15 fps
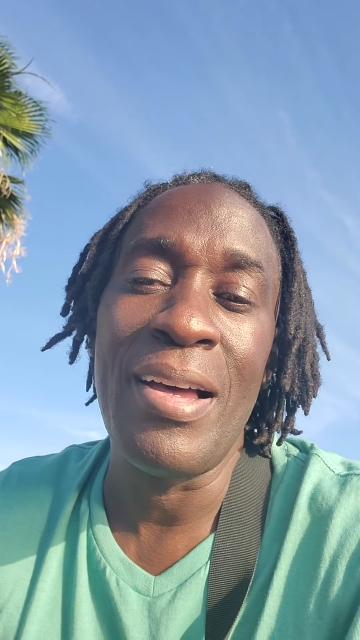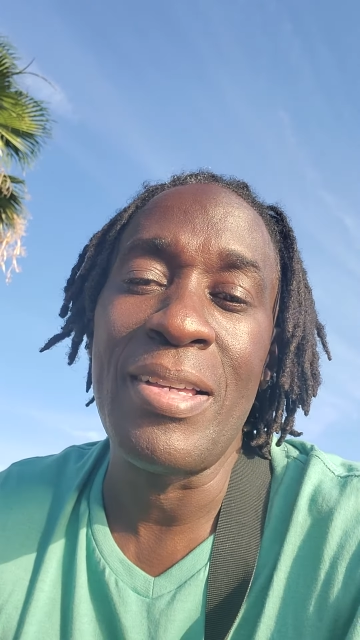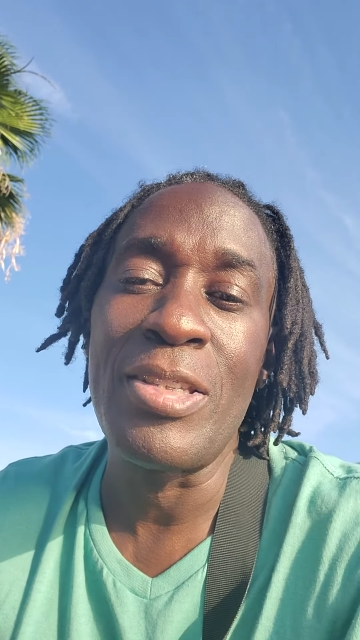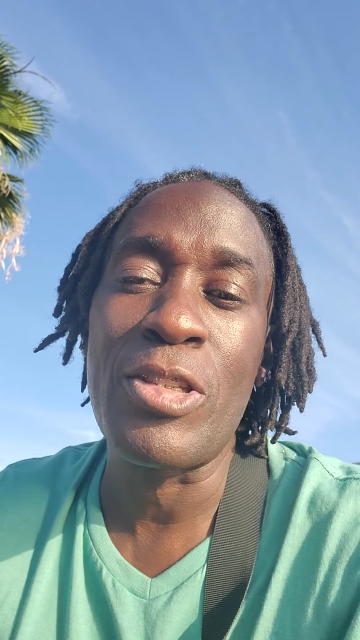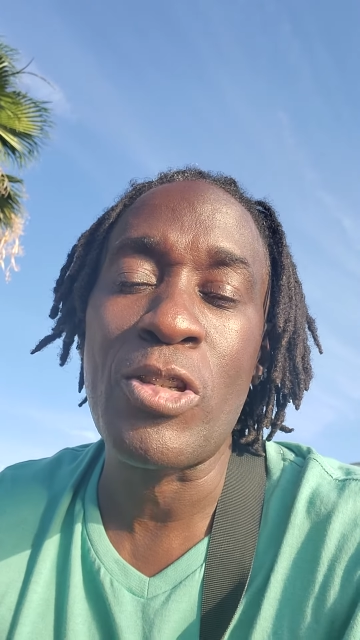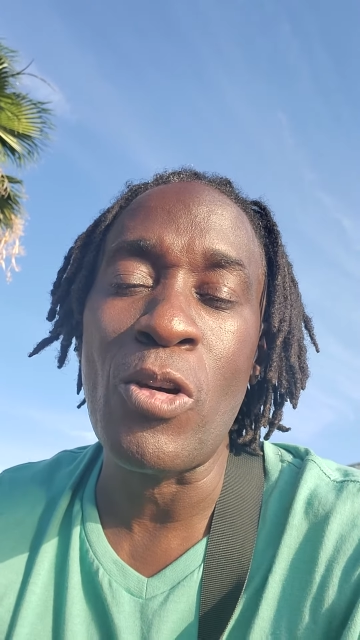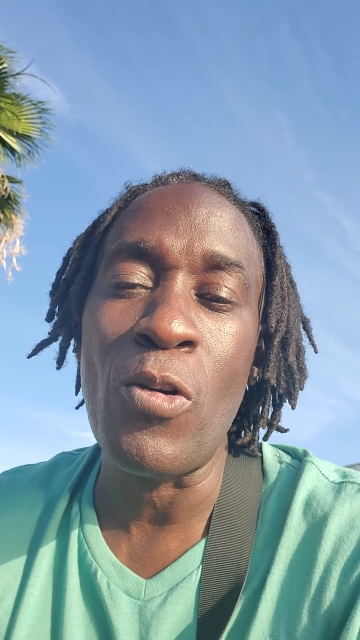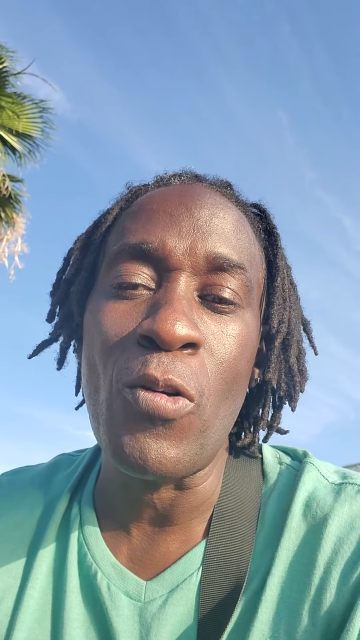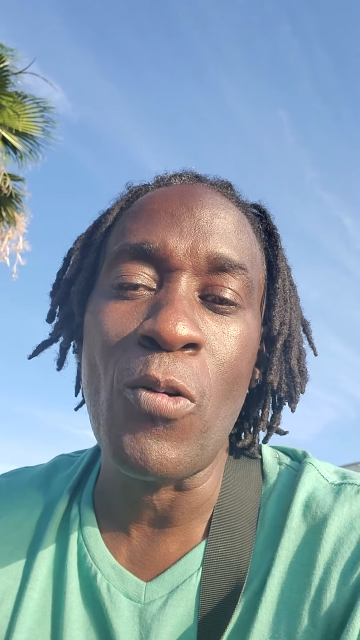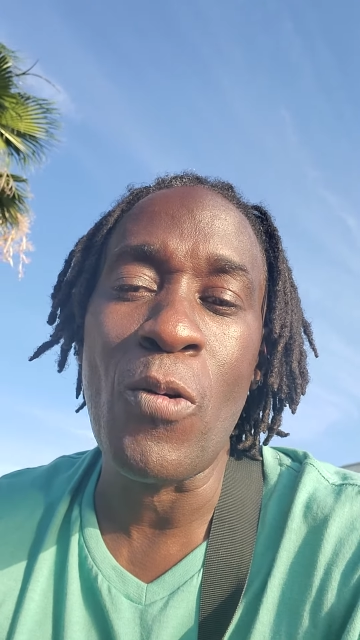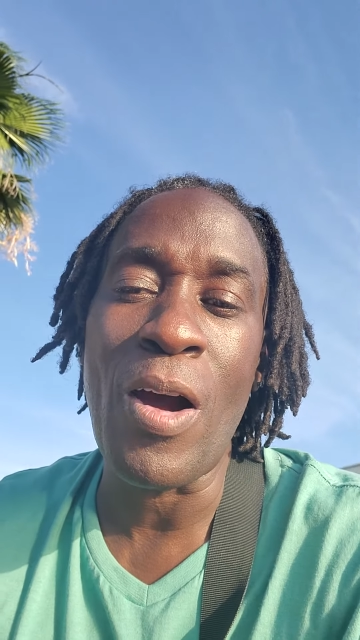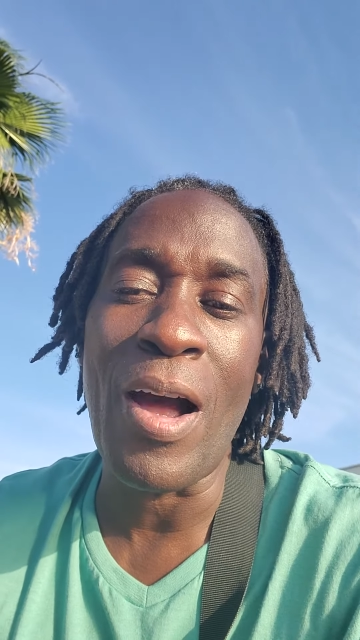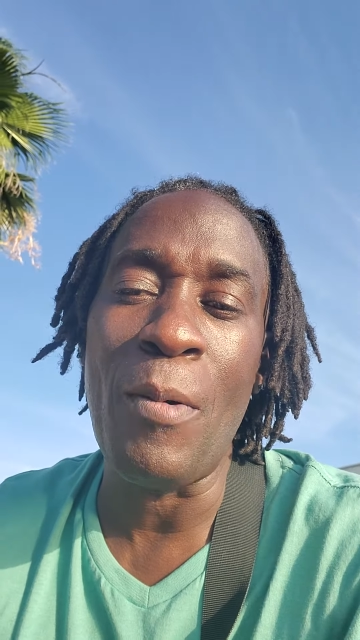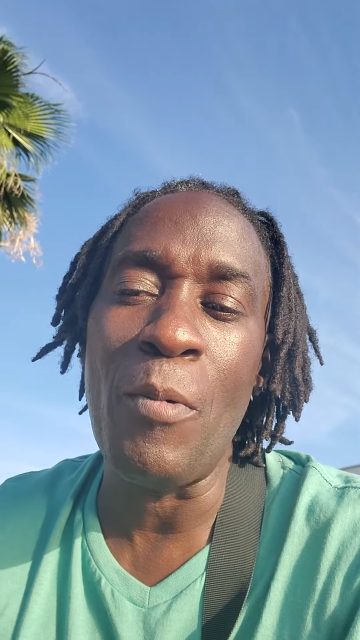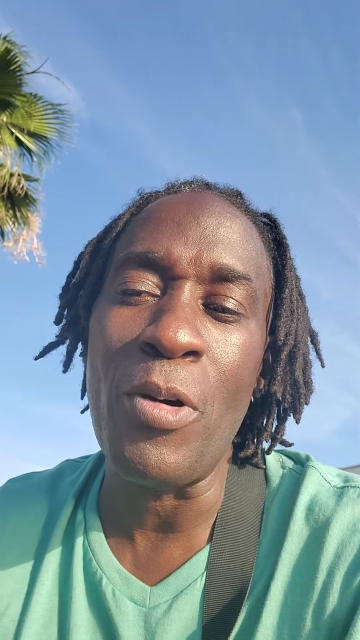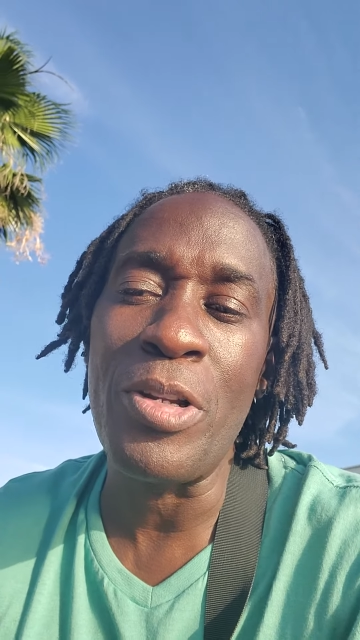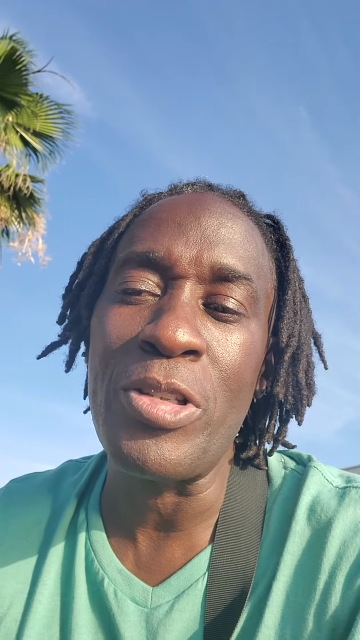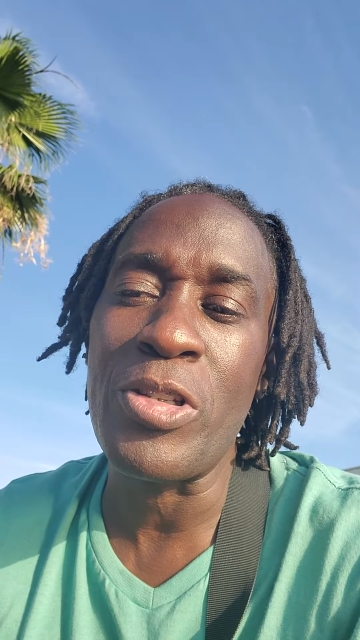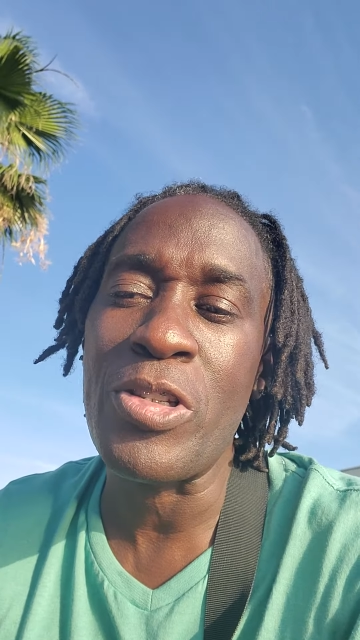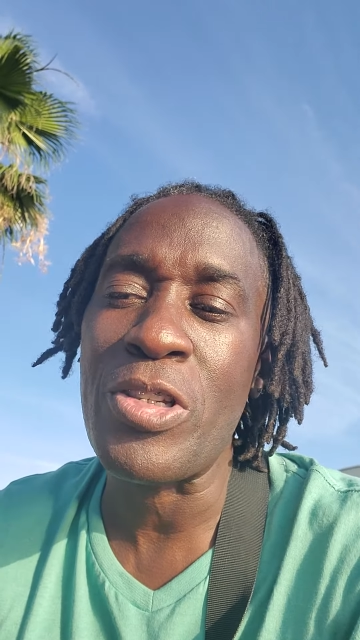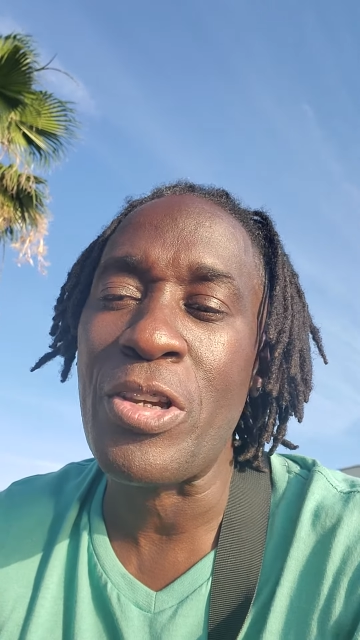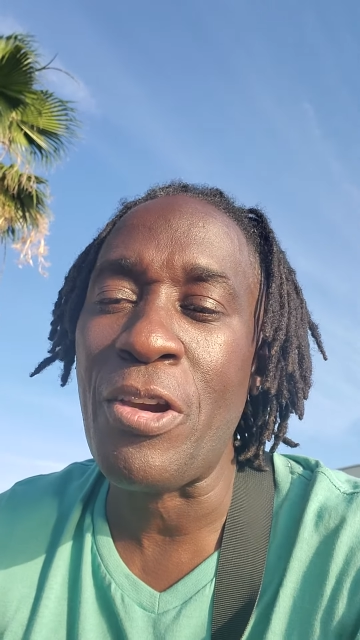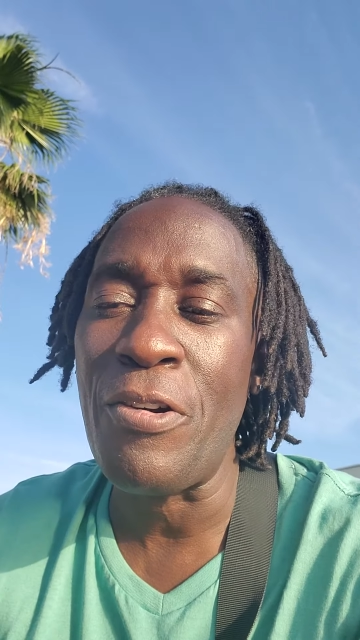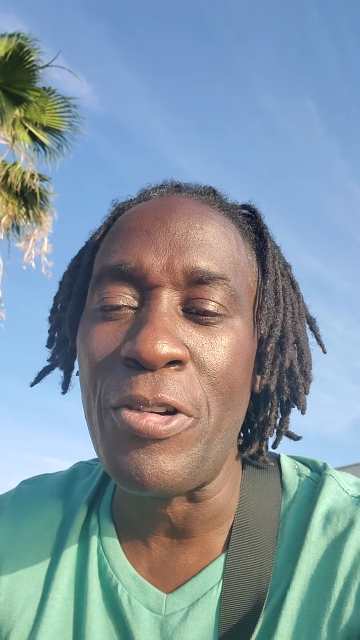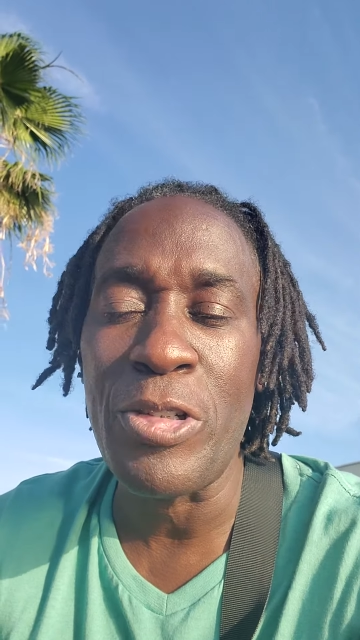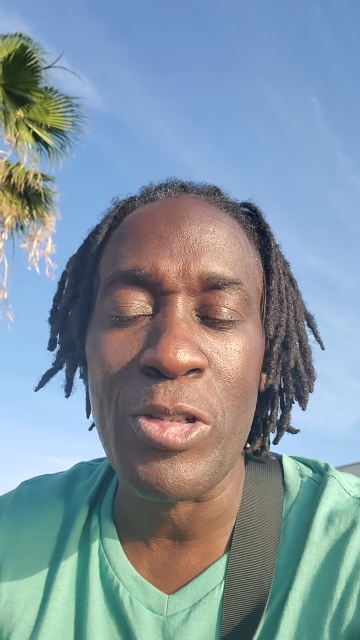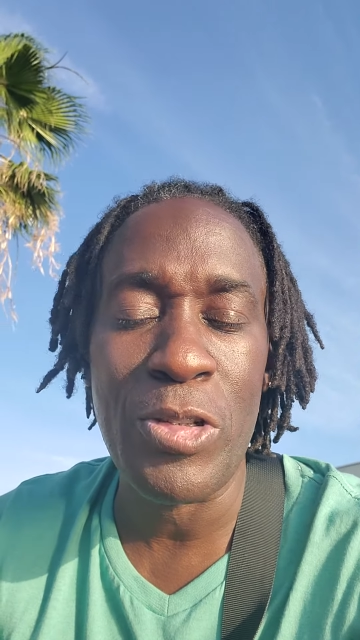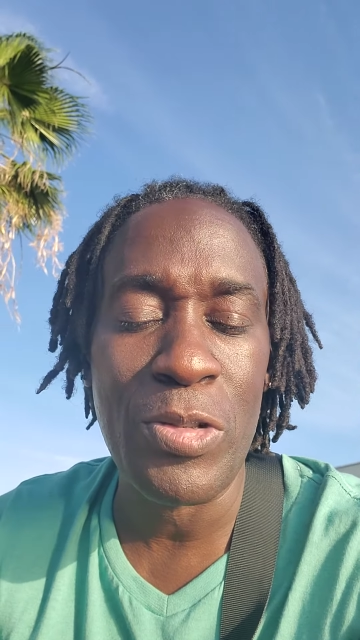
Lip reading: So I want to just encourage